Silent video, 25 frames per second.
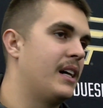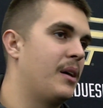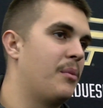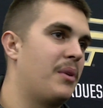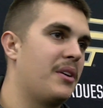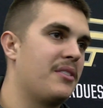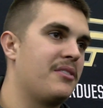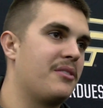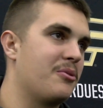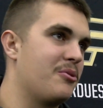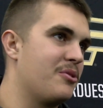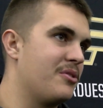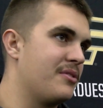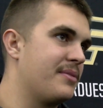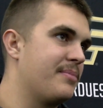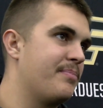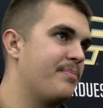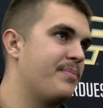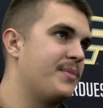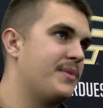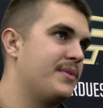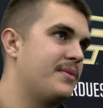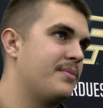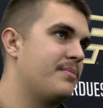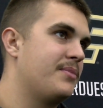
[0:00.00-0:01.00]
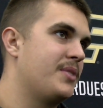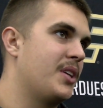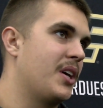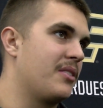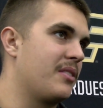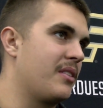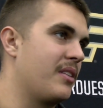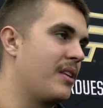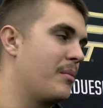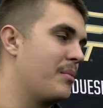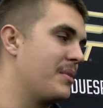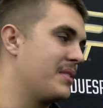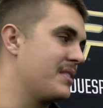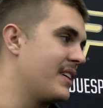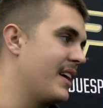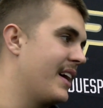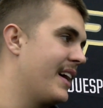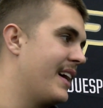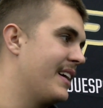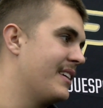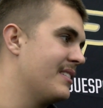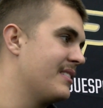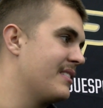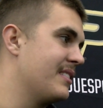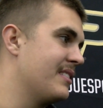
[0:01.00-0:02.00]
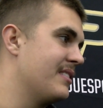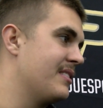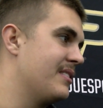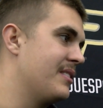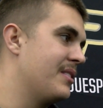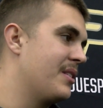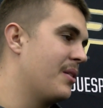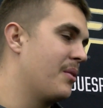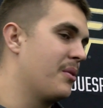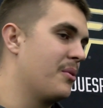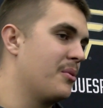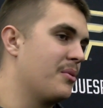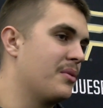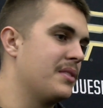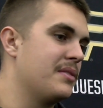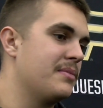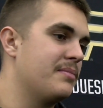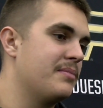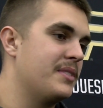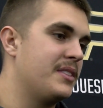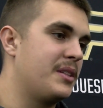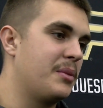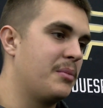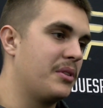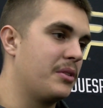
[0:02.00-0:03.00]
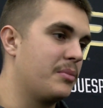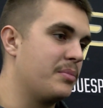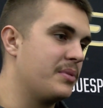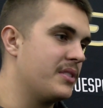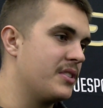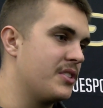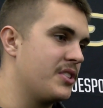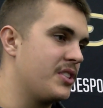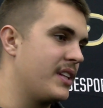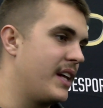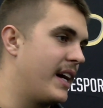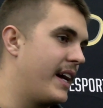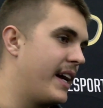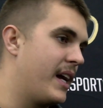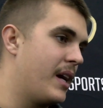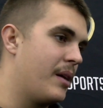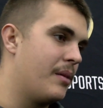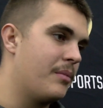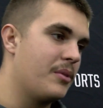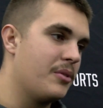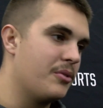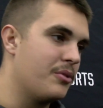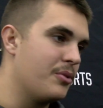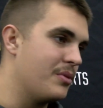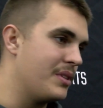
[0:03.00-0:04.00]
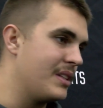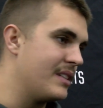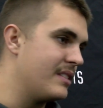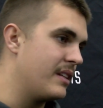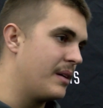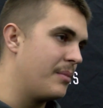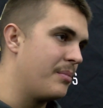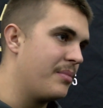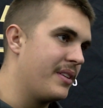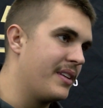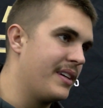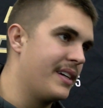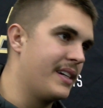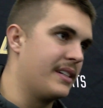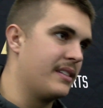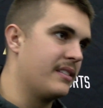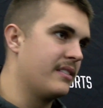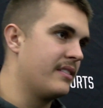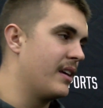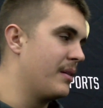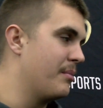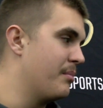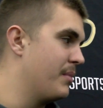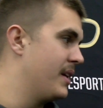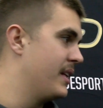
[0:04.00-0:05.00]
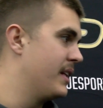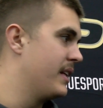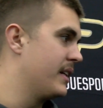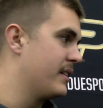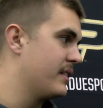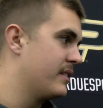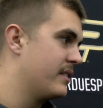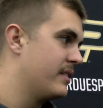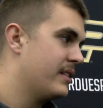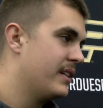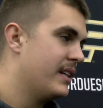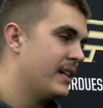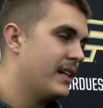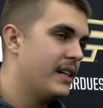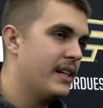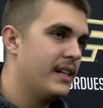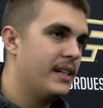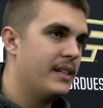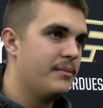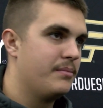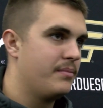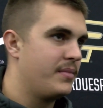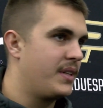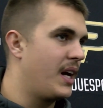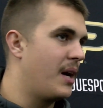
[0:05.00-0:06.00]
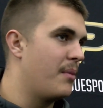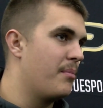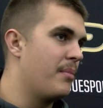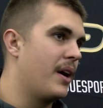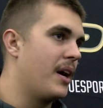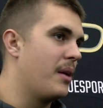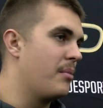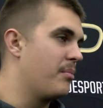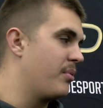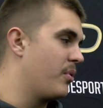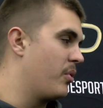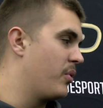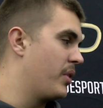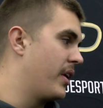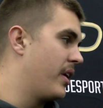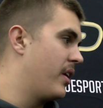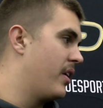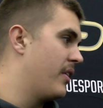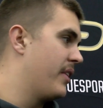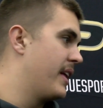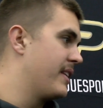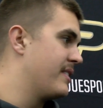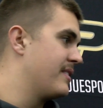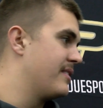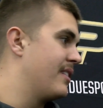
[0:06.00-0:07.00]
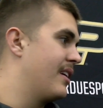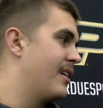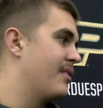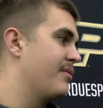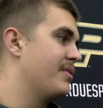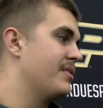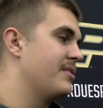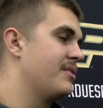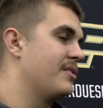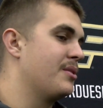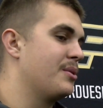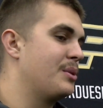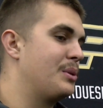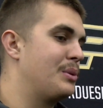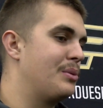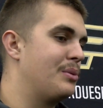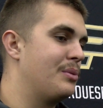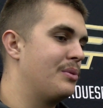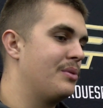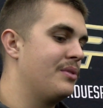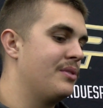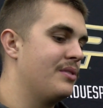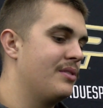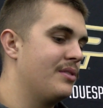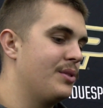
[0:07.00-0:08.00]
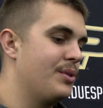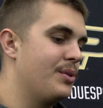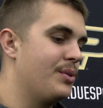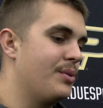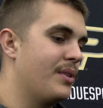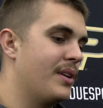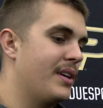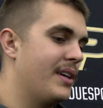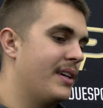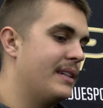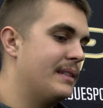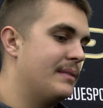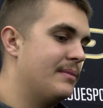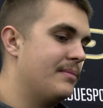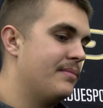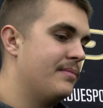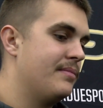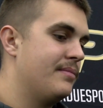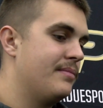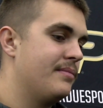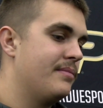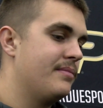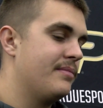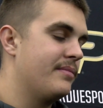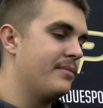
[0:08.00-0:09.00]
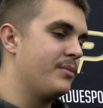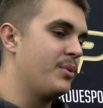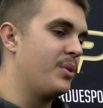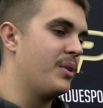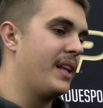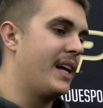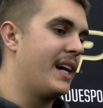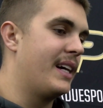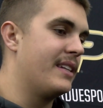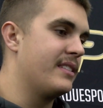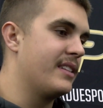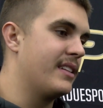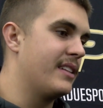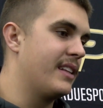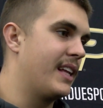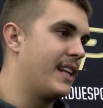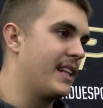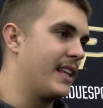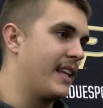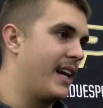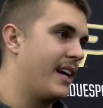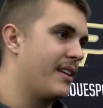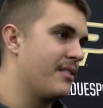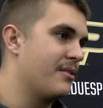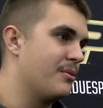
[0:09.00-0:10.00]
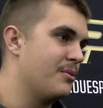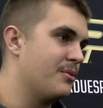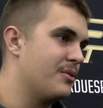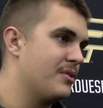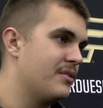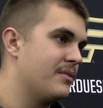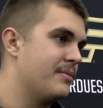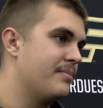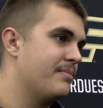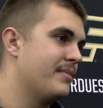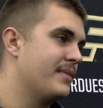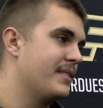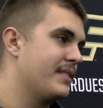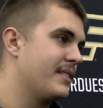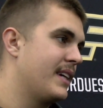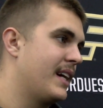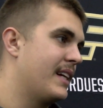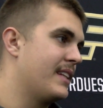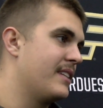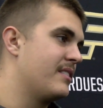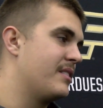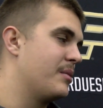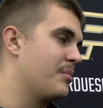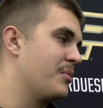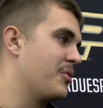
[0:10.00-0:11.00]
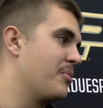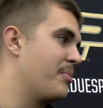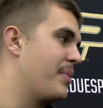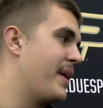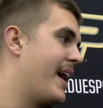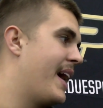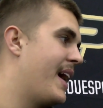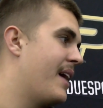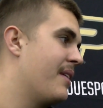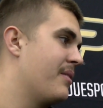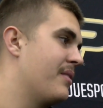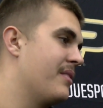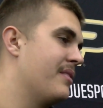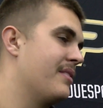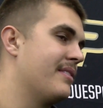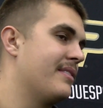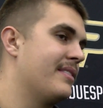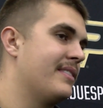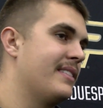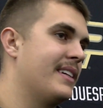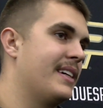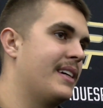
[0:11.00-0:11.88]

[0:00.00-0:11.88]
also just talk to them as guys, because, you know, they're in a similar position I am. They're doing the same thing, same meetings, combine, pro day, all that stuff. And so you realize that a lot of guys are just on a similar path, and